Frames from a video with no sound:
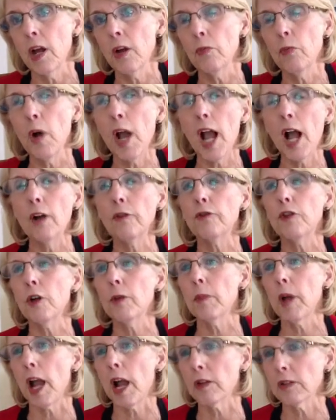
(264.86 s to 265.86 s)
Well,
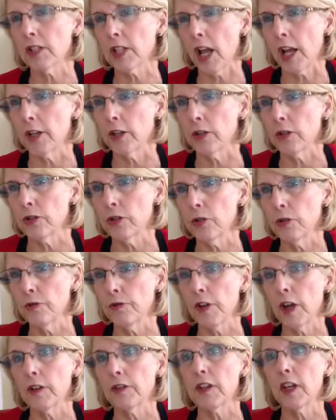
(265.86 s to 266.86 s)
from outsiders who
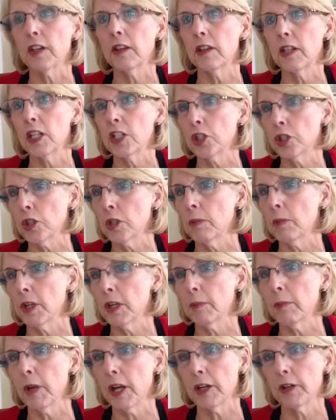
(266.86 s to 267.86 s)
felt that it should have
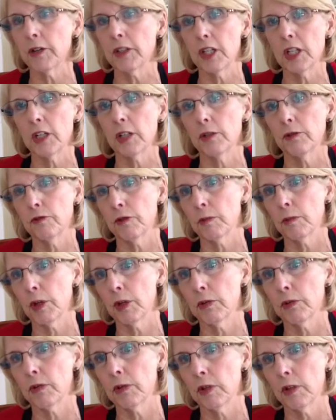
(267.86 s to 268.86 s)
been a better deal for
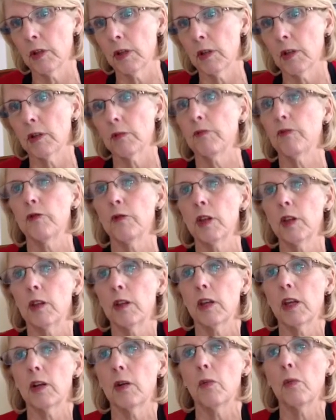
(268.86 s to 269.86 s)
both,
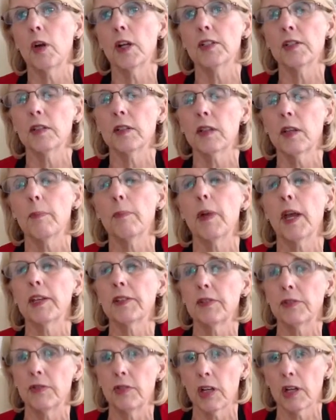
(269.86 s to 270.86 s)
that it wasn't the
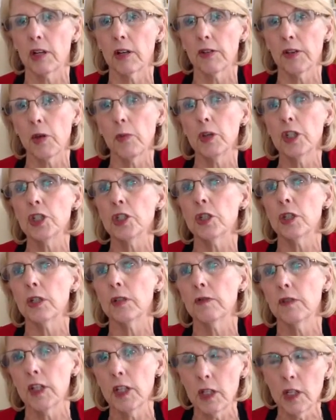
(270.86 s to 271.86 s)
best deal, that we should
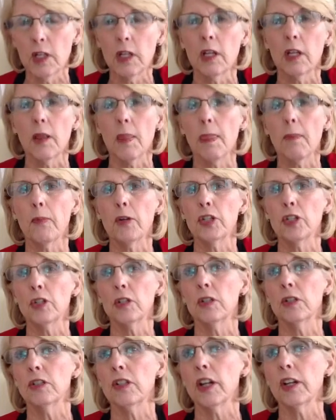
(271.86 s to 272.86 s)

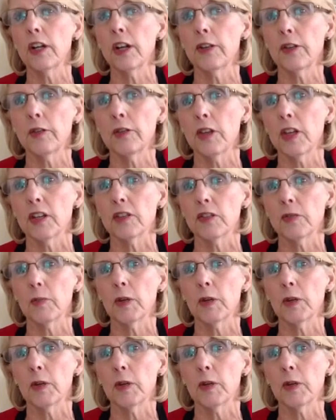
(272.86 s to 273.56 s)
have done other things.